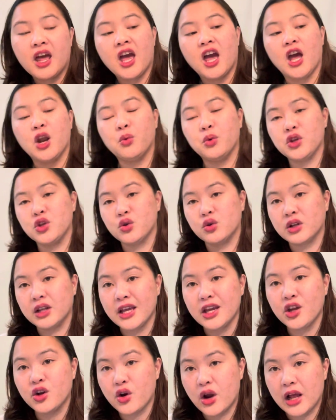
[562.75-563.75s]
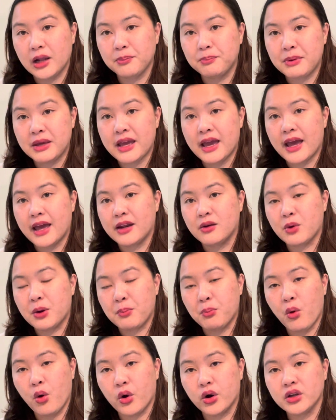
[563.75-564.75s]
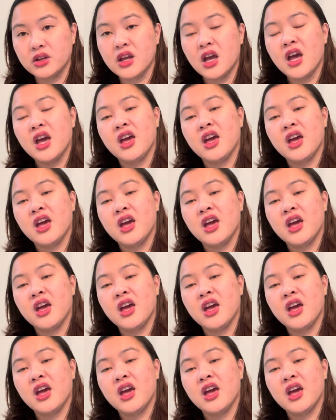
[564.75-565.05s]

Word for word: And when you click your LPN report,